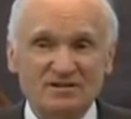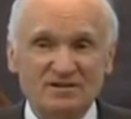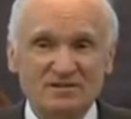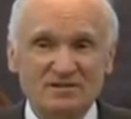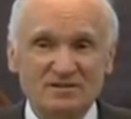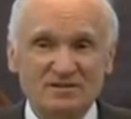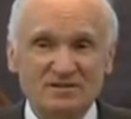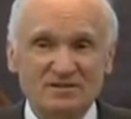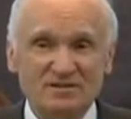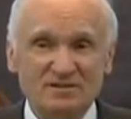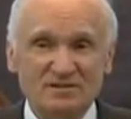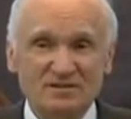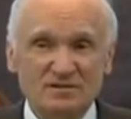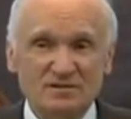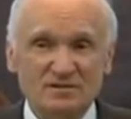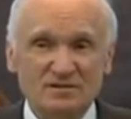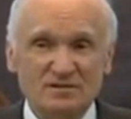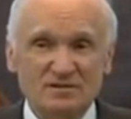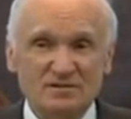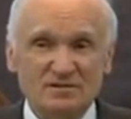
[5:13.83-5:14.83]
speak
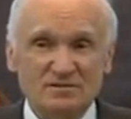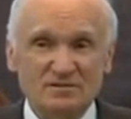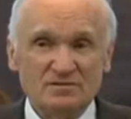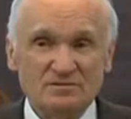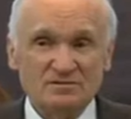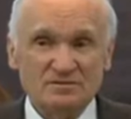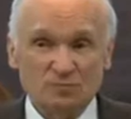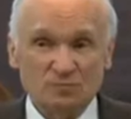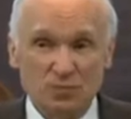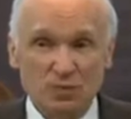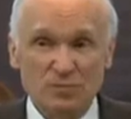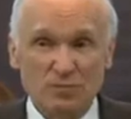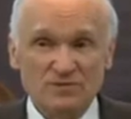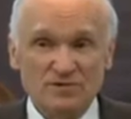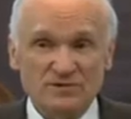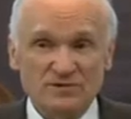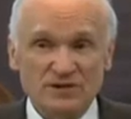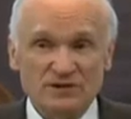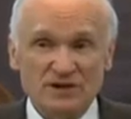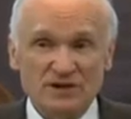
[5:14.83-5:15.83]
of you, oh,
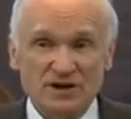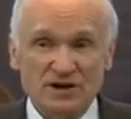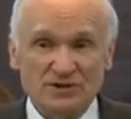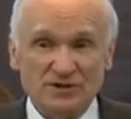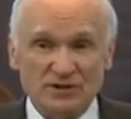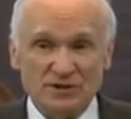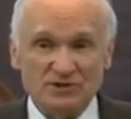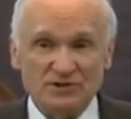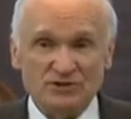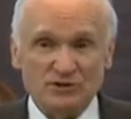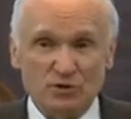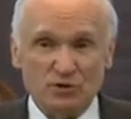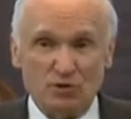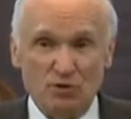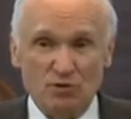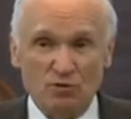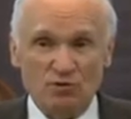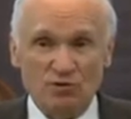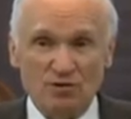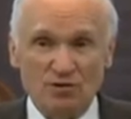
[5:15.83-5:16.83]
he's so
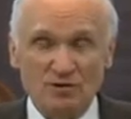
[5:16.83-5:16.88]
great,